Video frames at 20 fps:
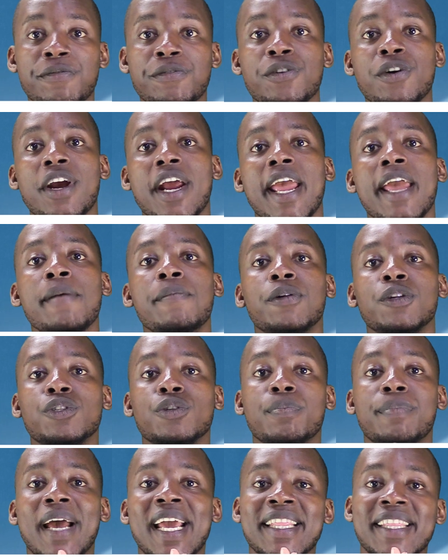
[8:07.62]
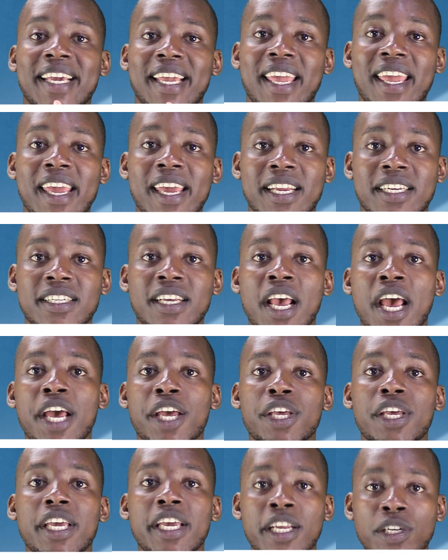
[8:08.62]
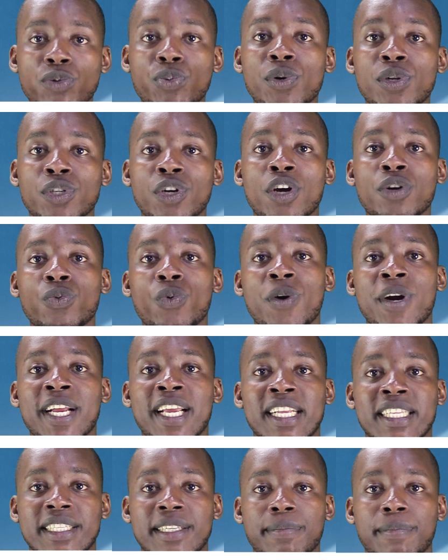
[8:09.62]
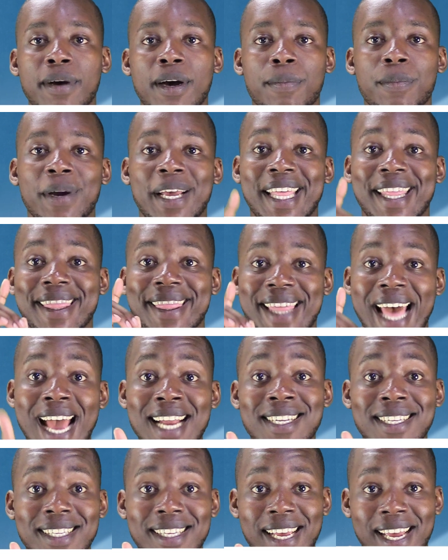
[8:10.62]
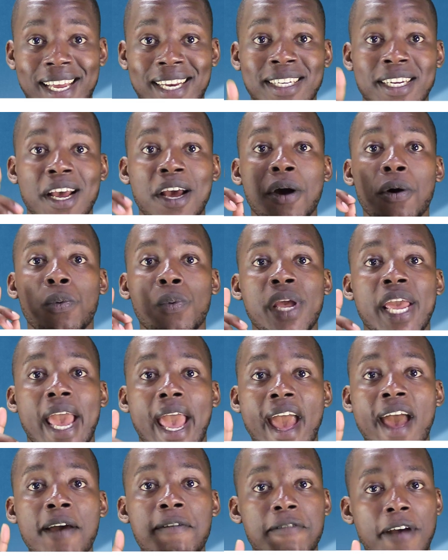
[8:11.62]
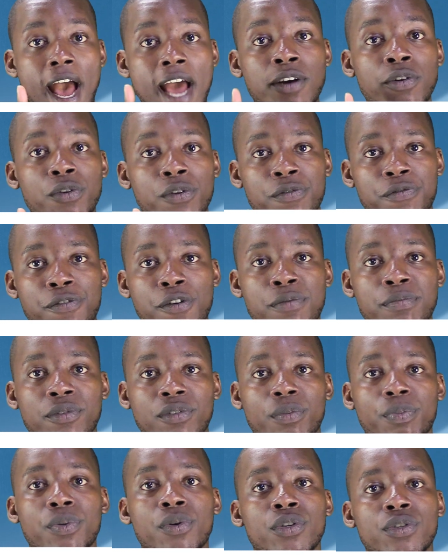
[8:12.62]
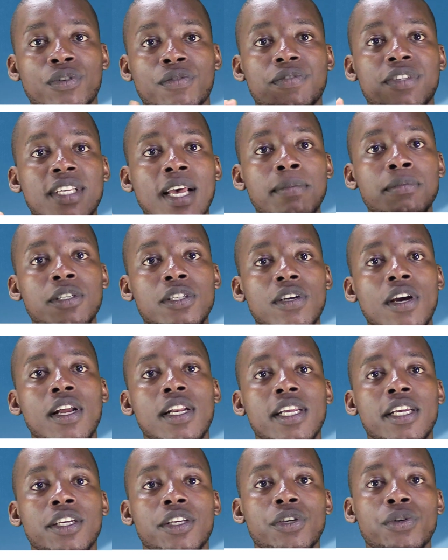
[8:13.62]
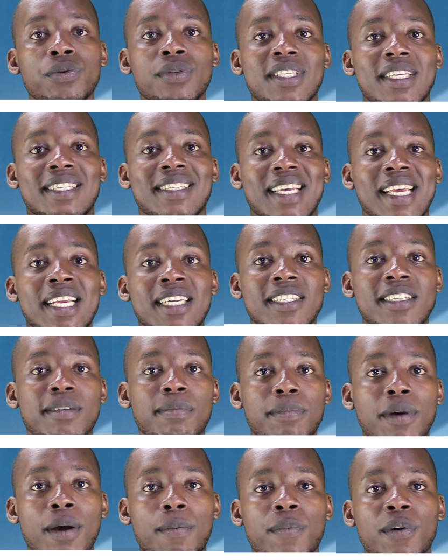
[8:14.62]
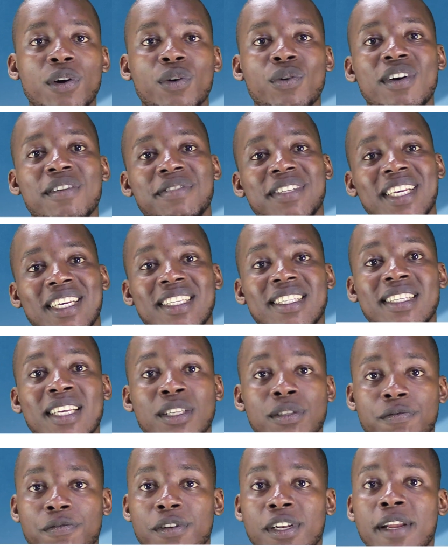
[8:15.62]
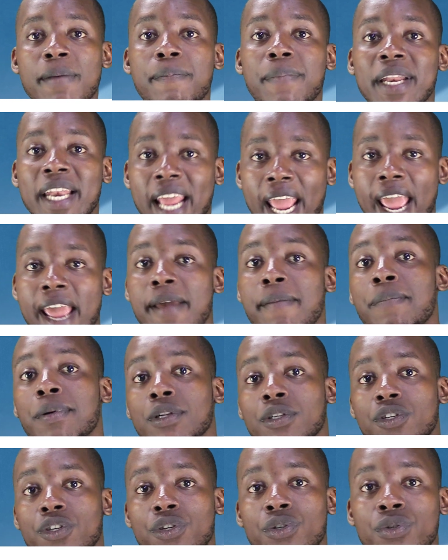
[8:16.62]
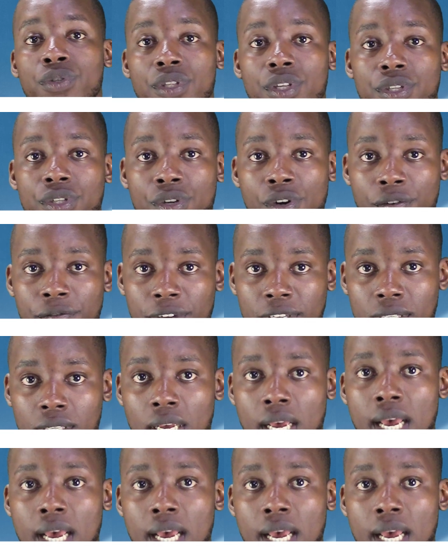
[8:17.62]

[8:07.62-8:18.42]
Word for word: if you are able to buy the kit, it will not work in Zimbabwe. That said, we have unconfirmed reports of some Starlink users in Zimbabwe who have successfully been able to use the service.